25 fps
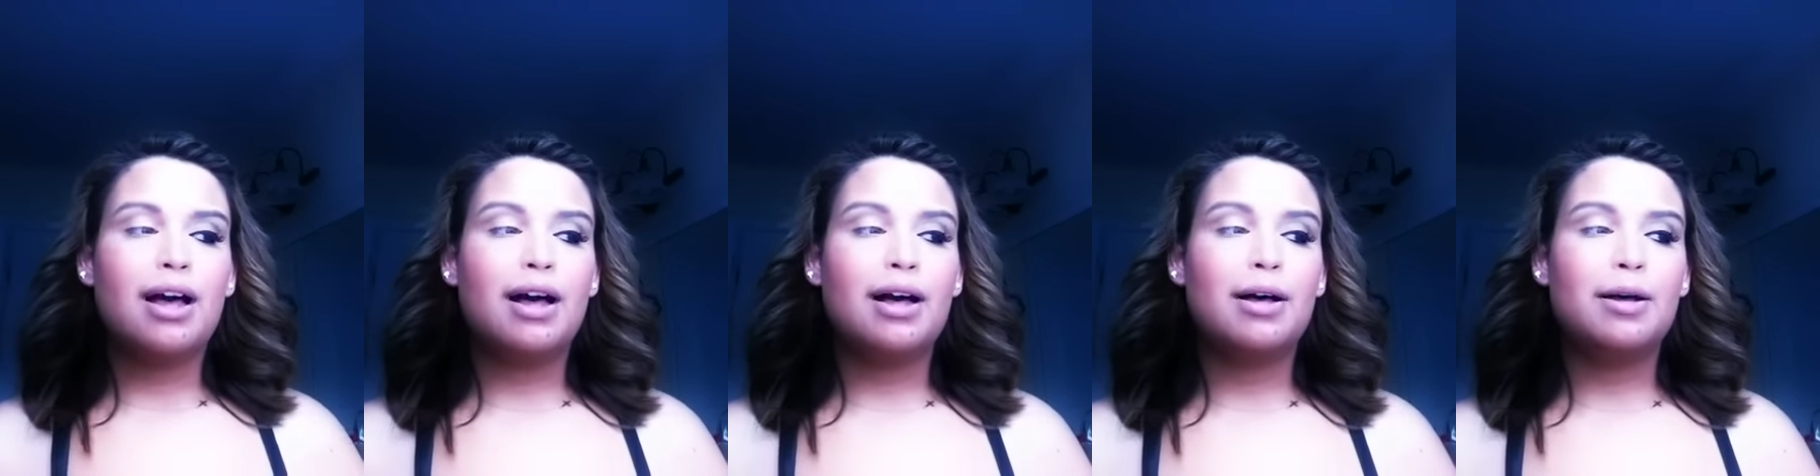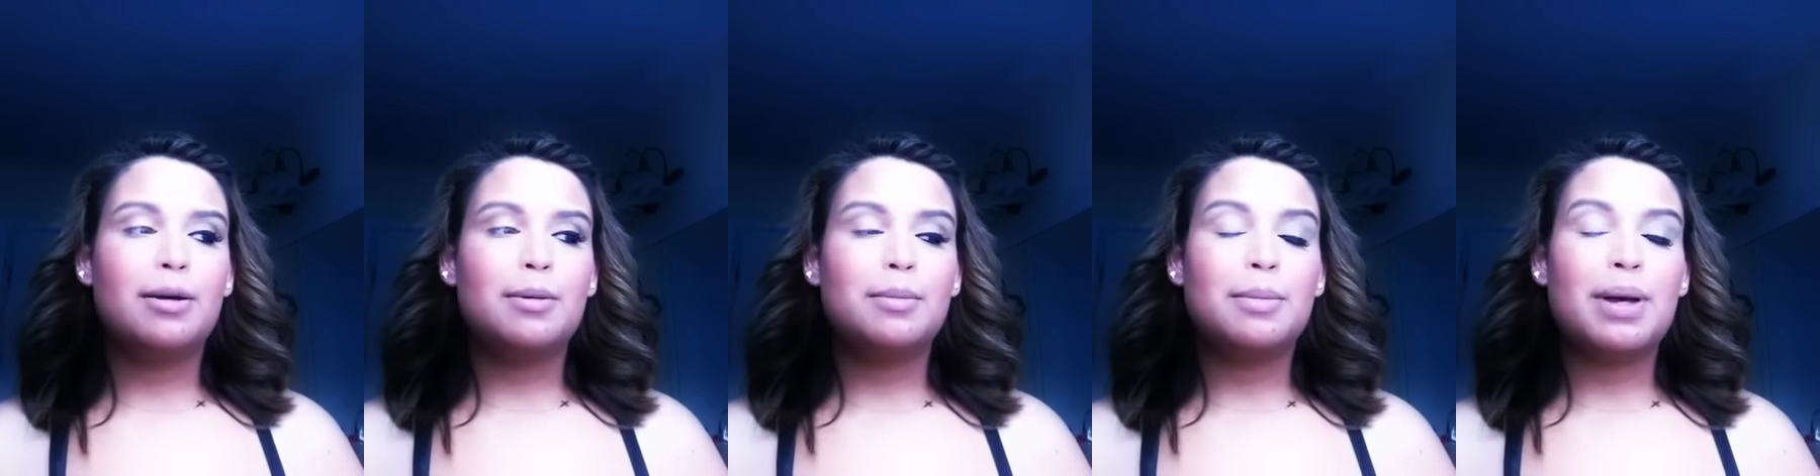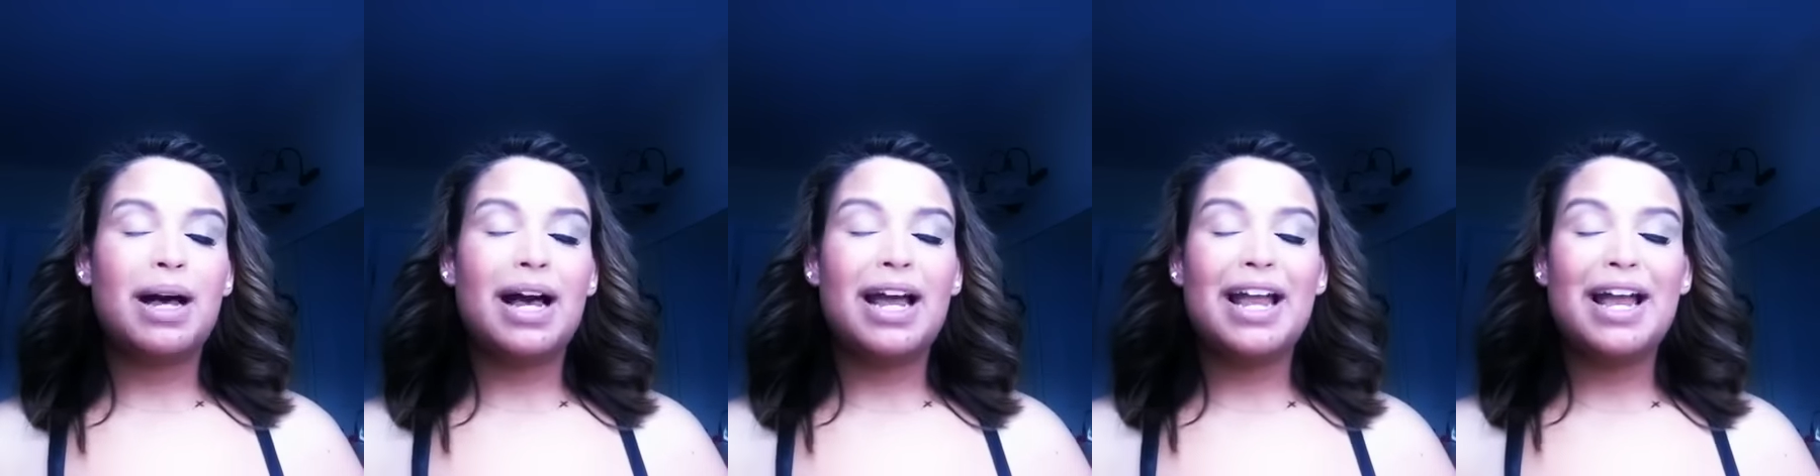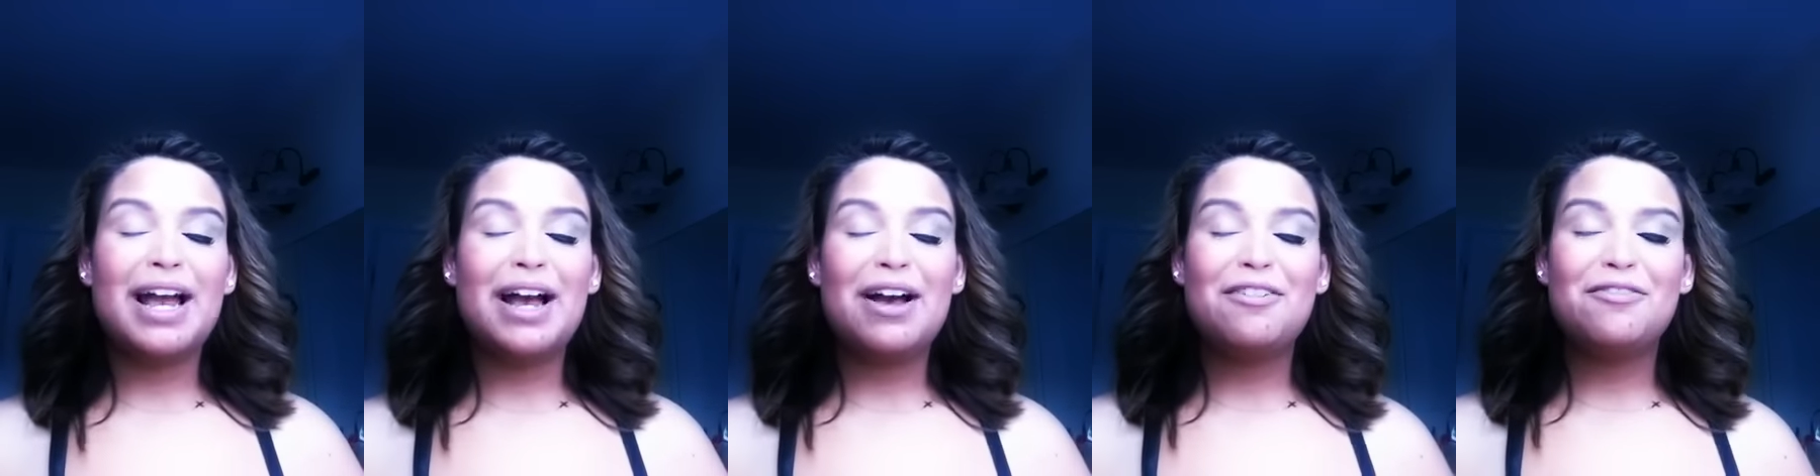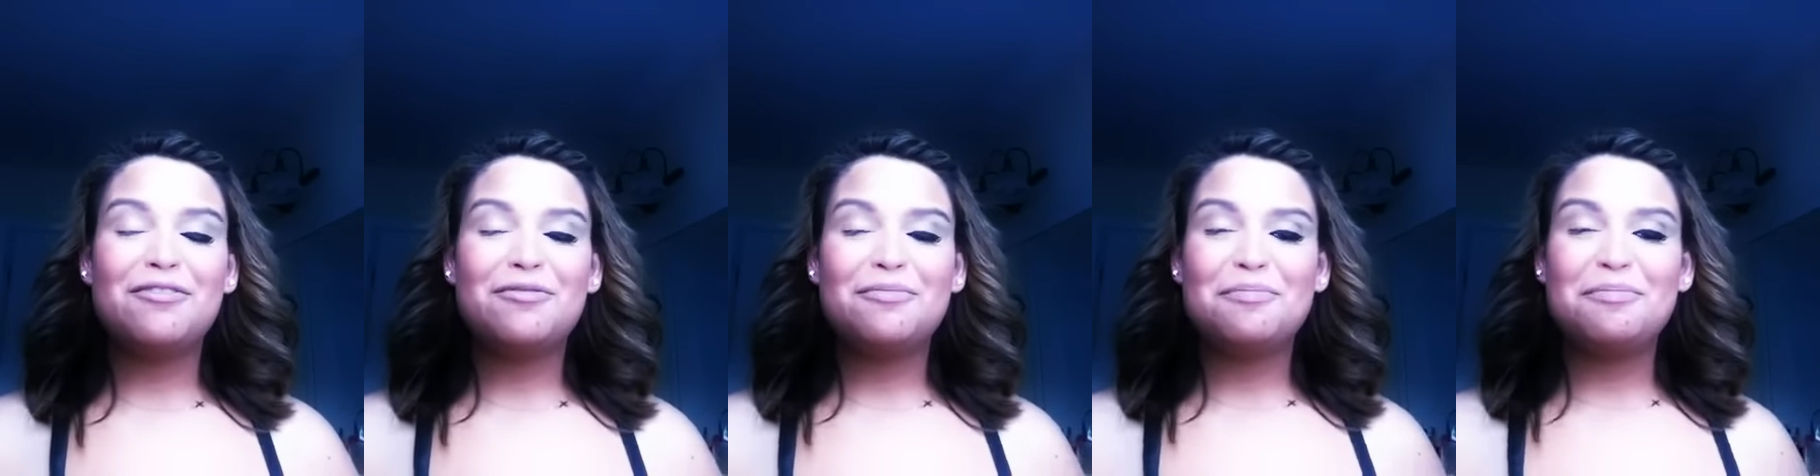I
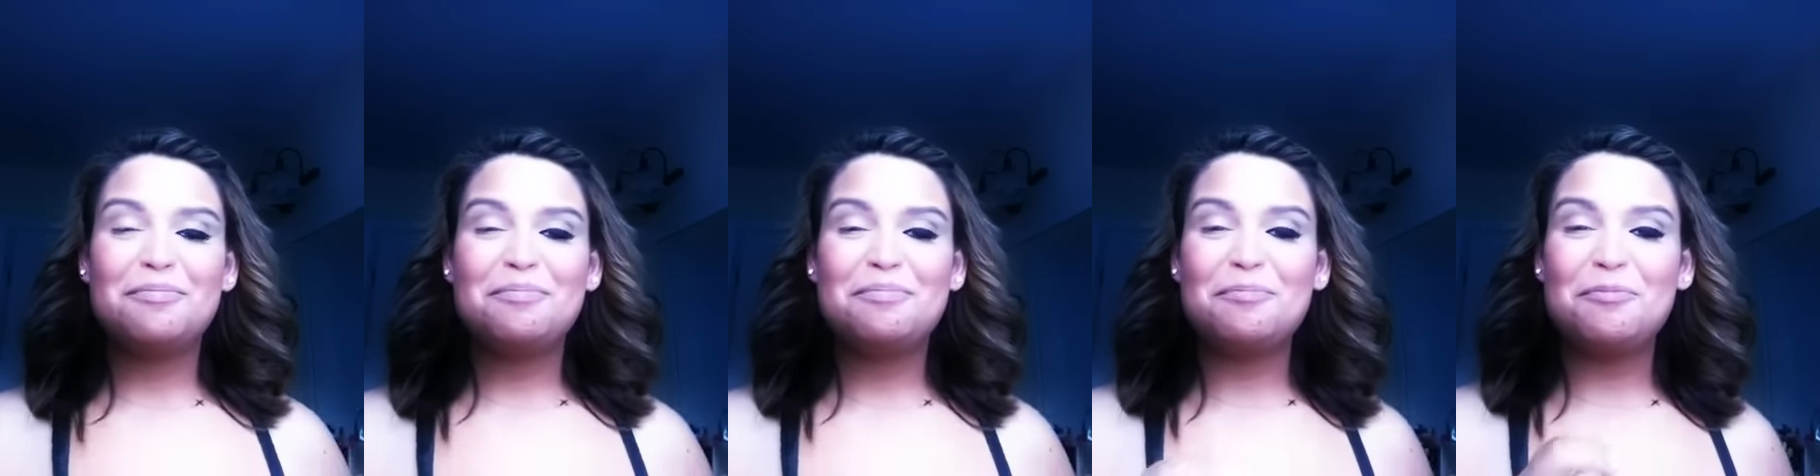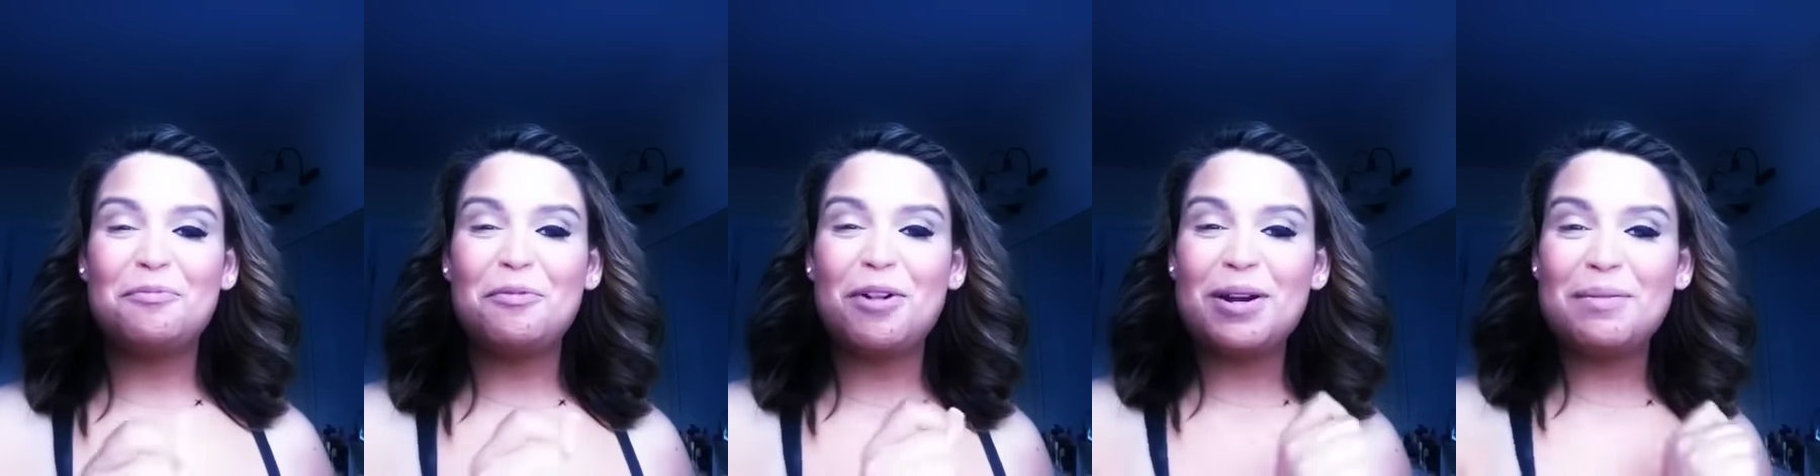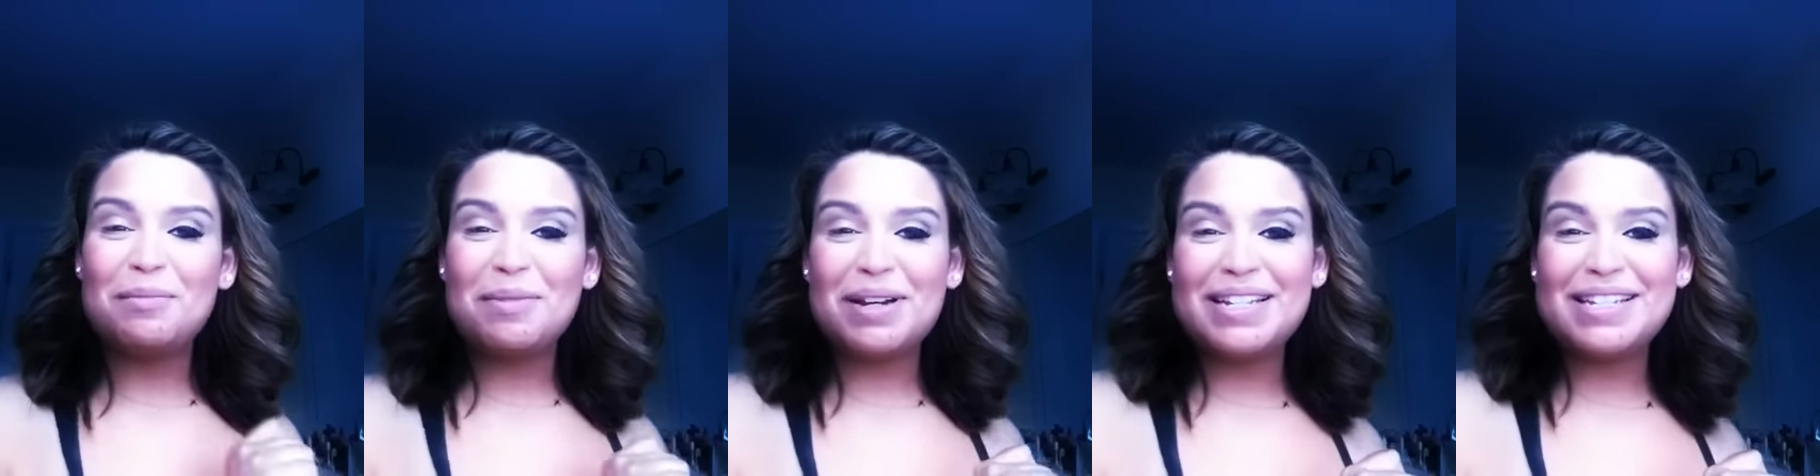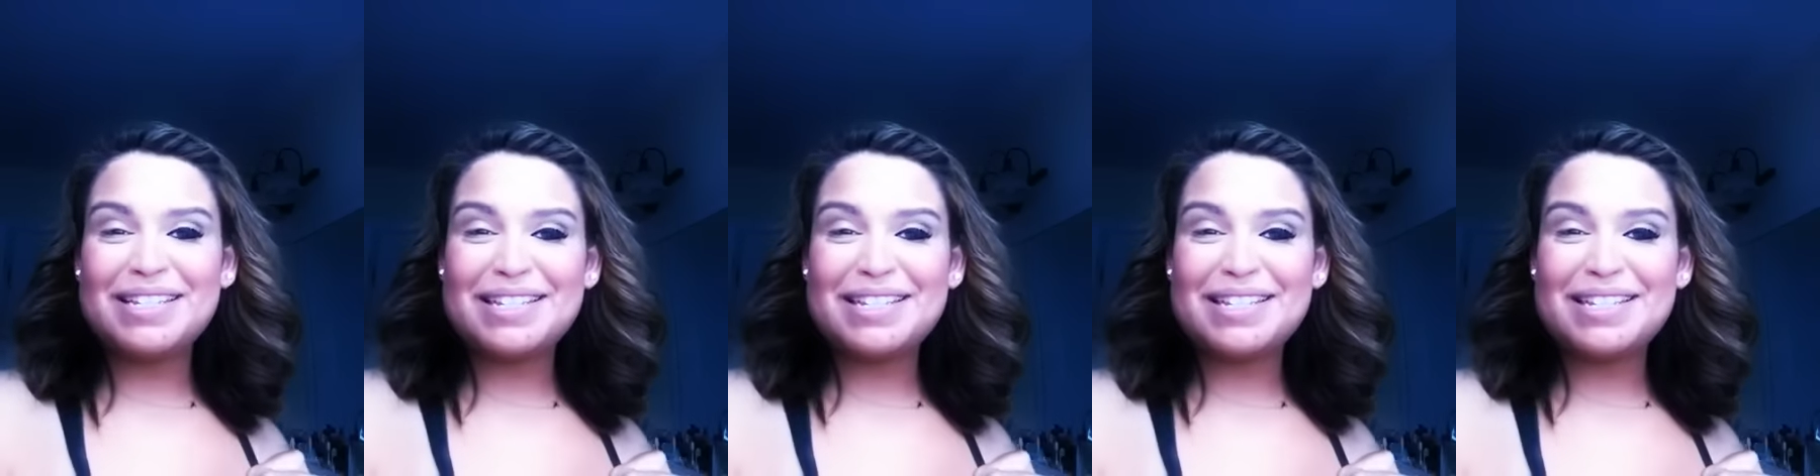have one of my